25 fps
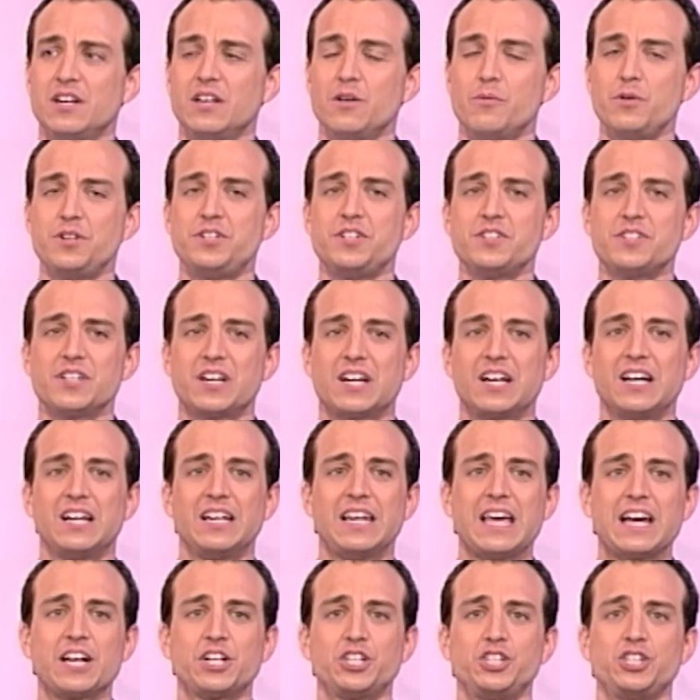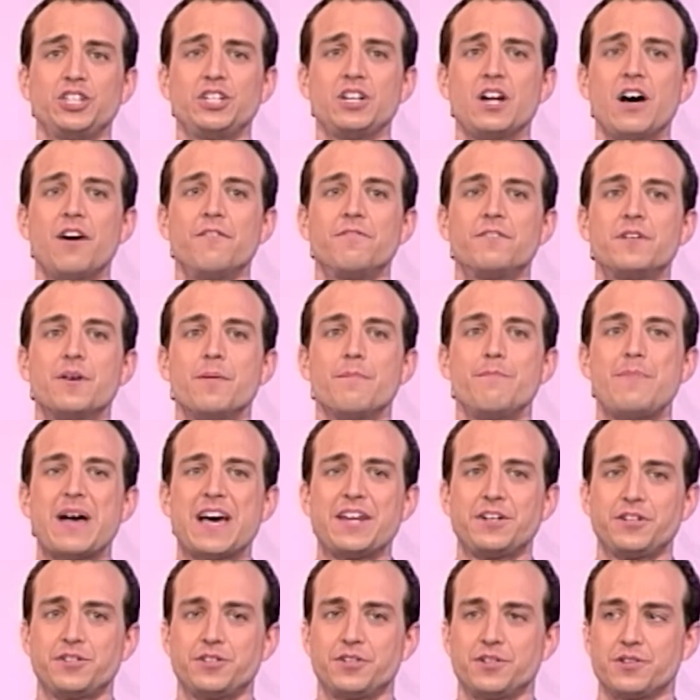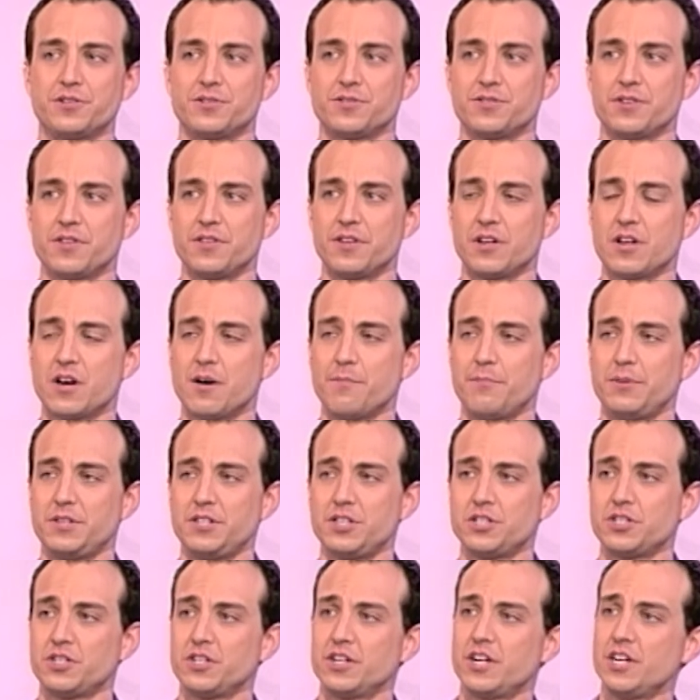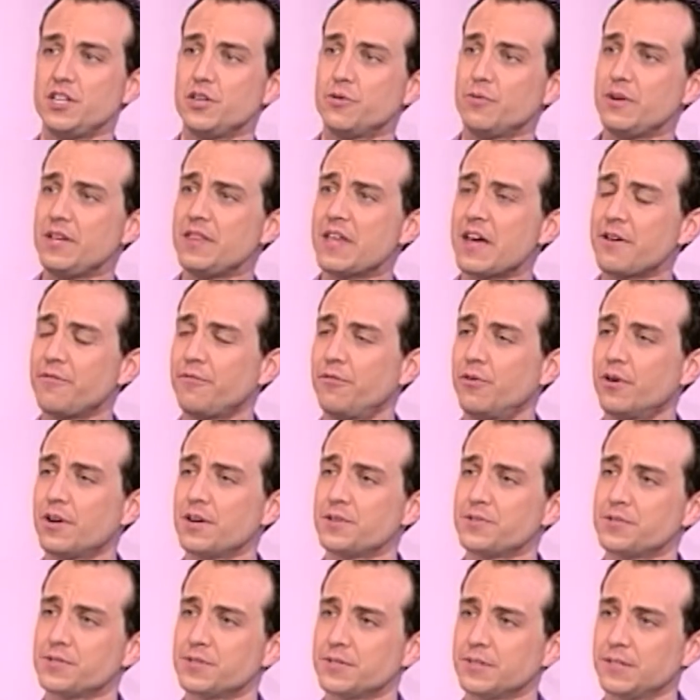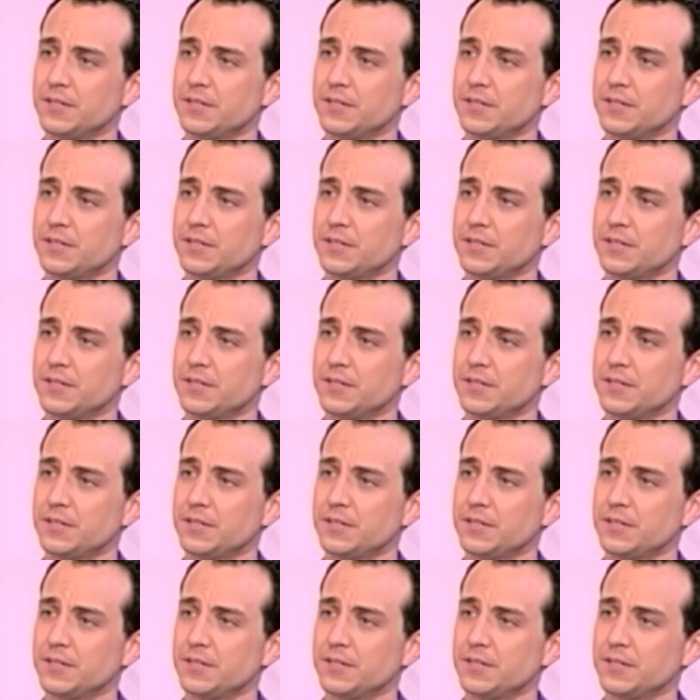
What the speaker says: Which is a collection of competitors, the competition. Can you read that for us?